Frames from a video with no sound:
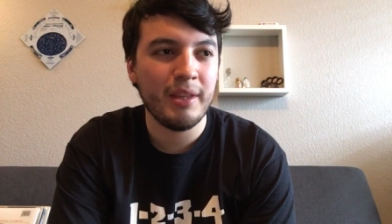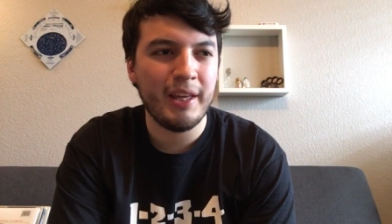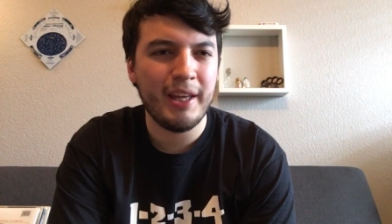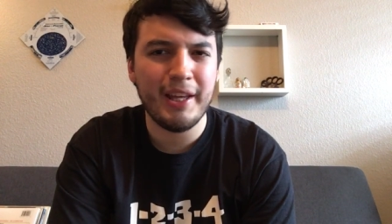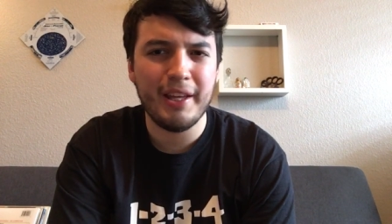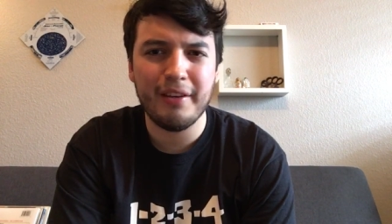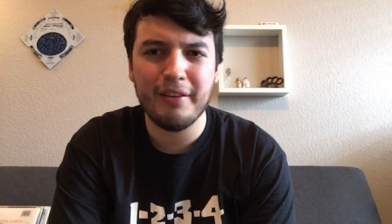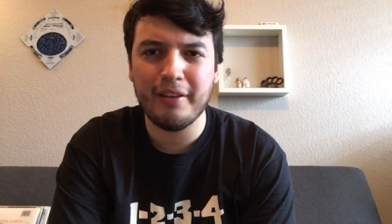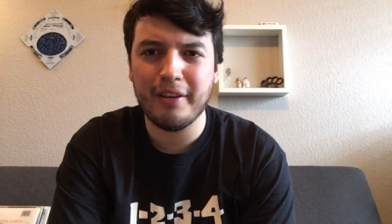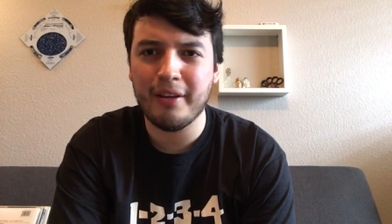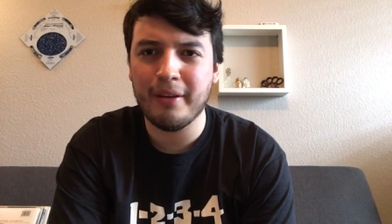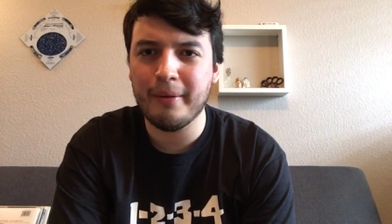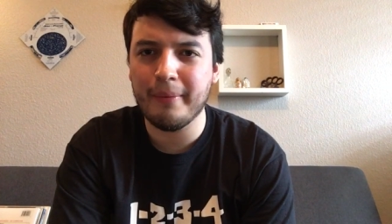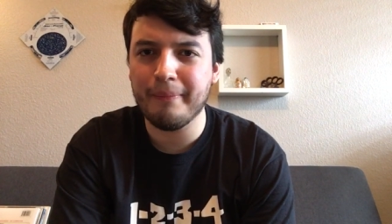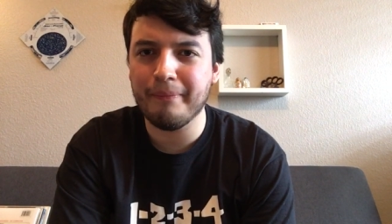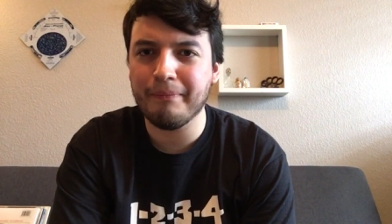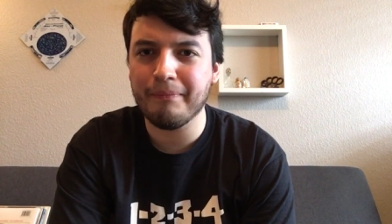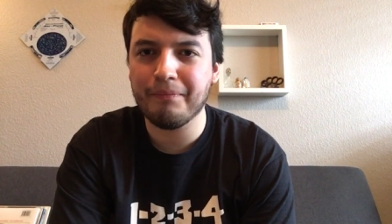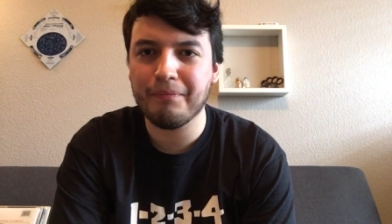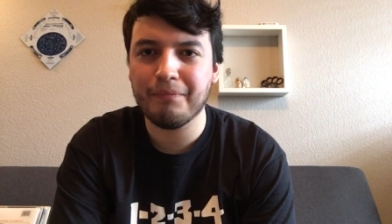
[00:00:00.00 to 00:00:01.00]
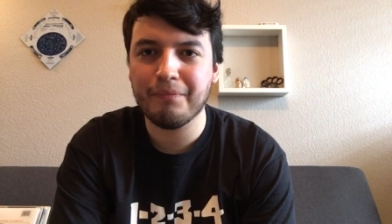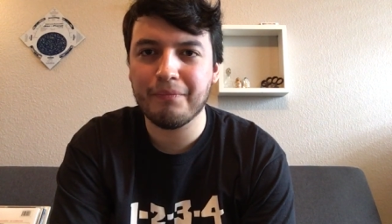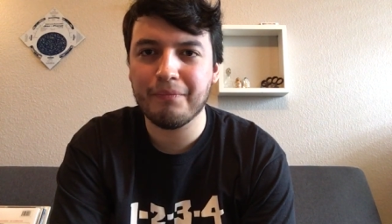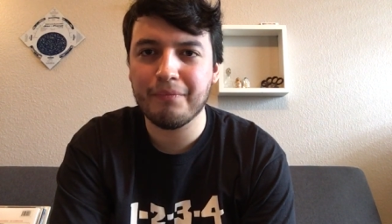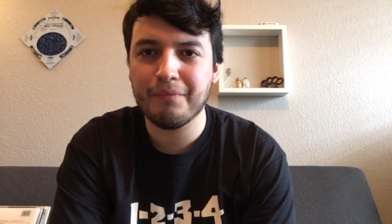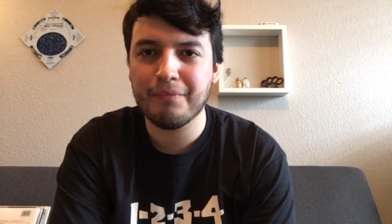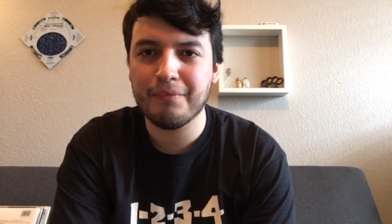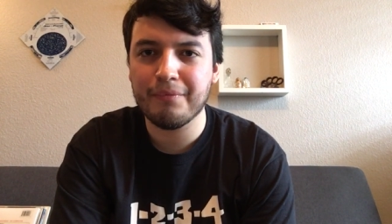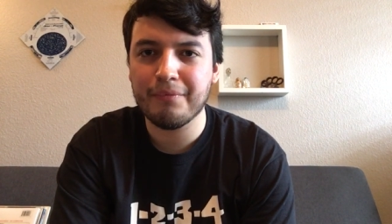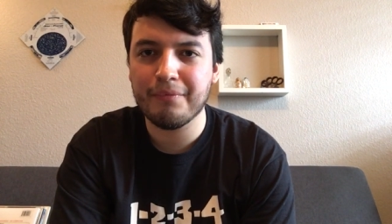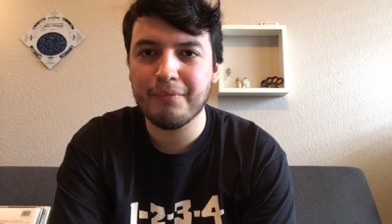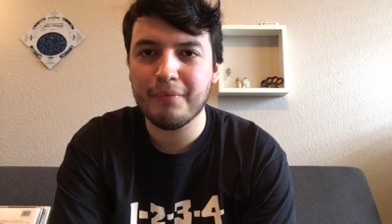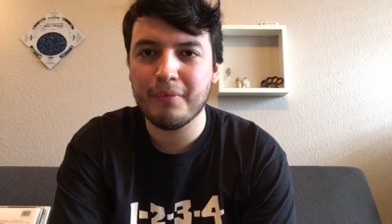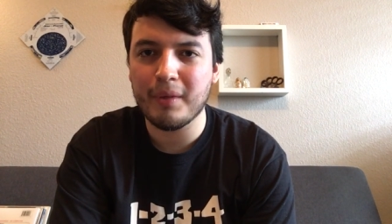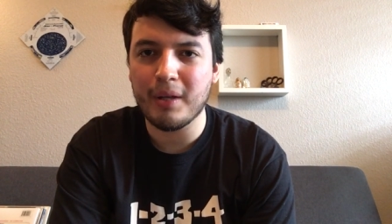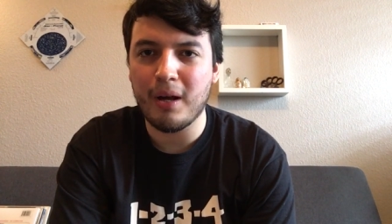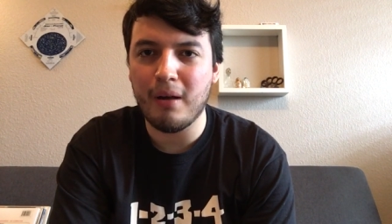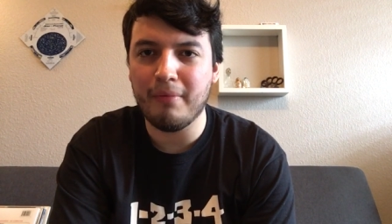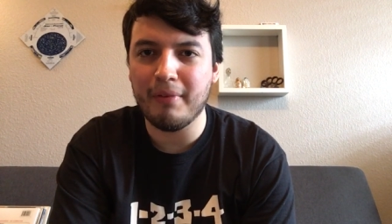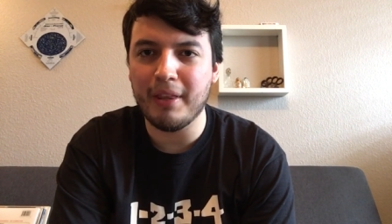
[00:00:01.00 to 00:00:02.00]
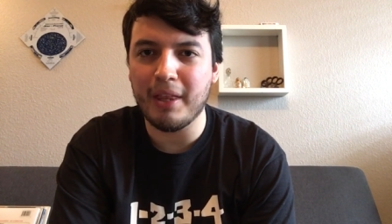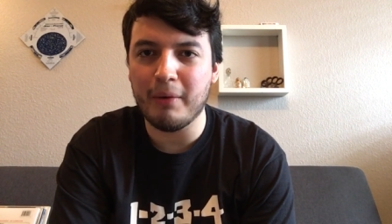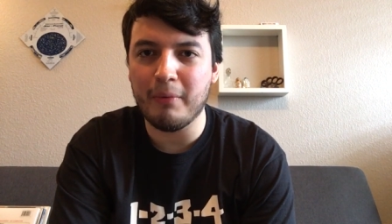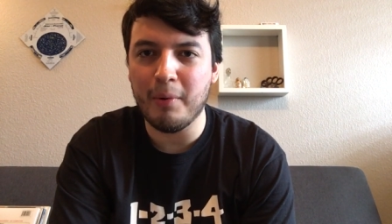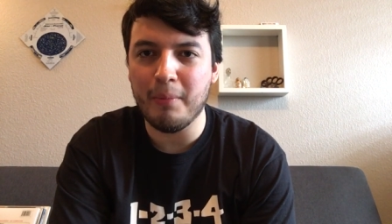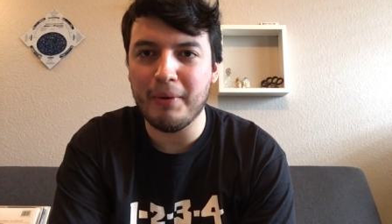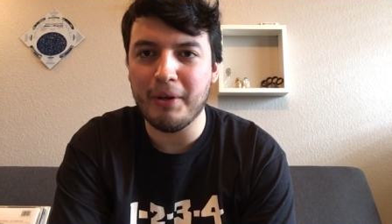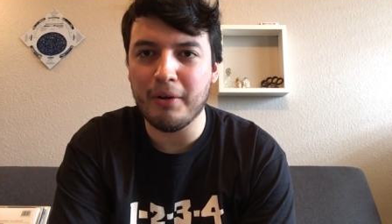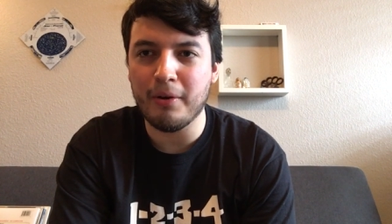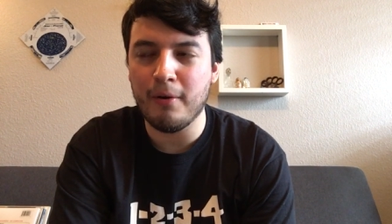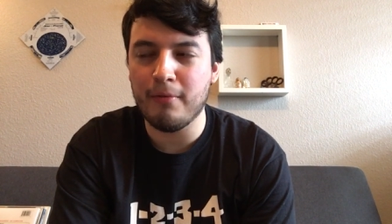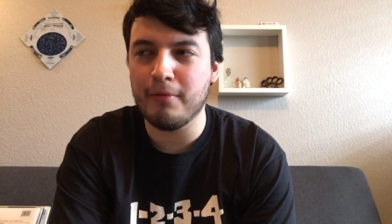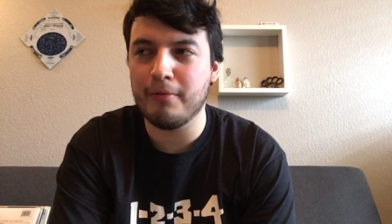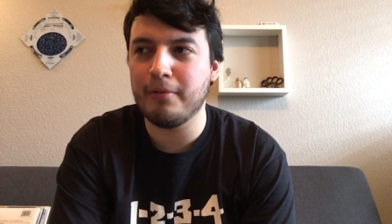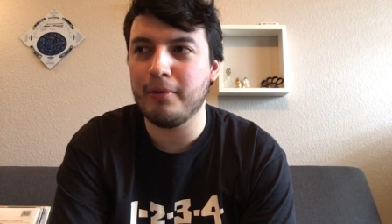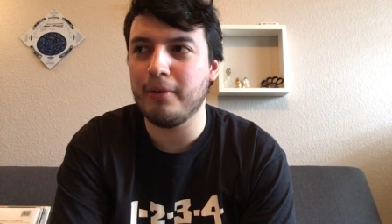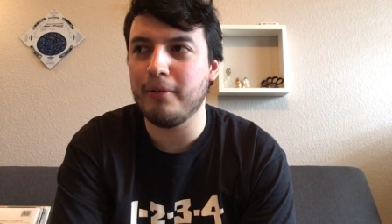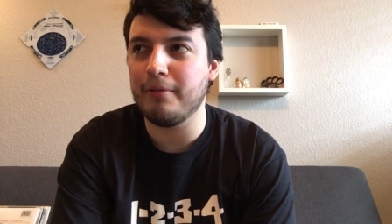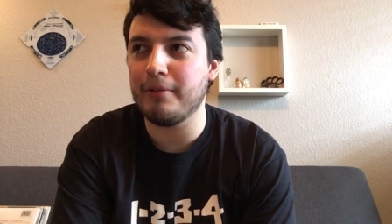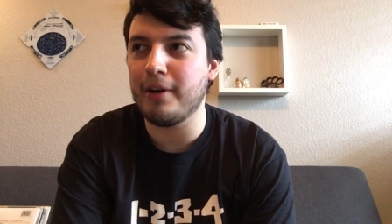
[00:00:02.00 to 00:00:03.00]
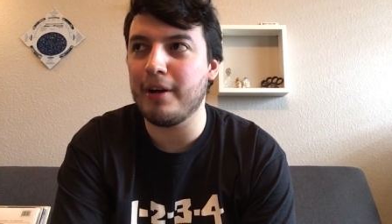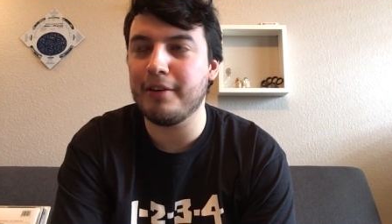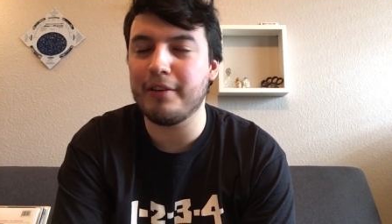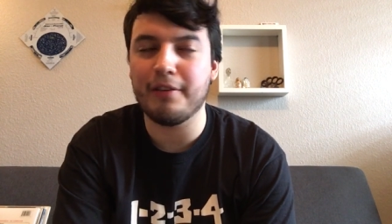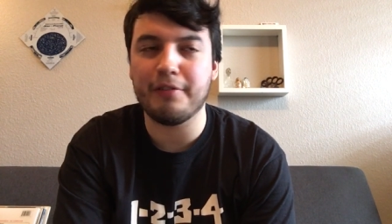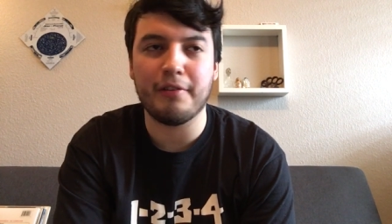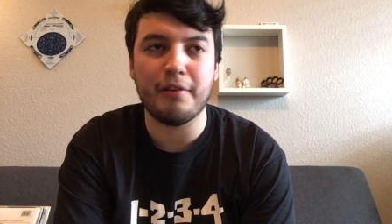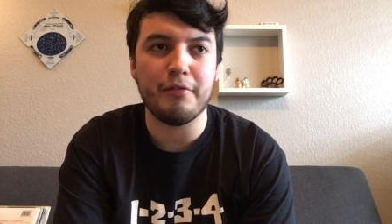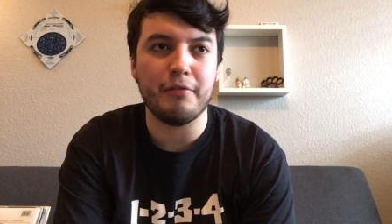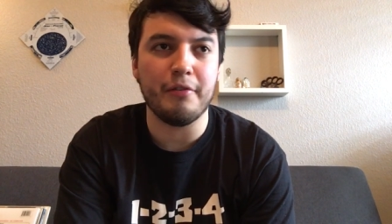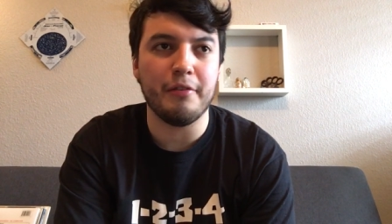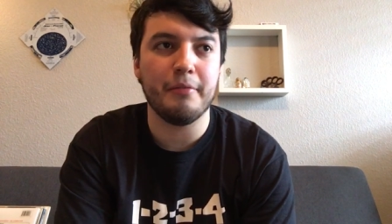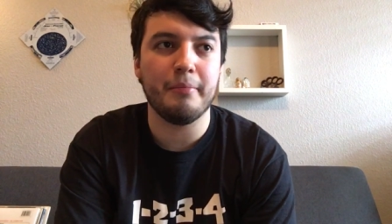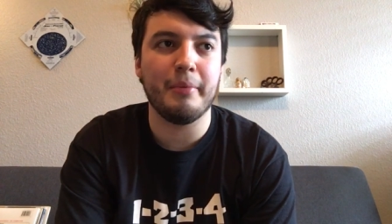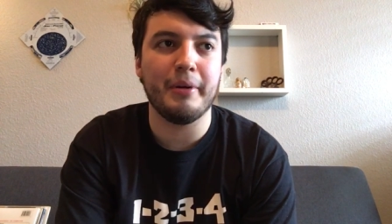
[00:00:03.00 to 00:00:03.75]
And um, hopefully that won't be an overflow of contest entries.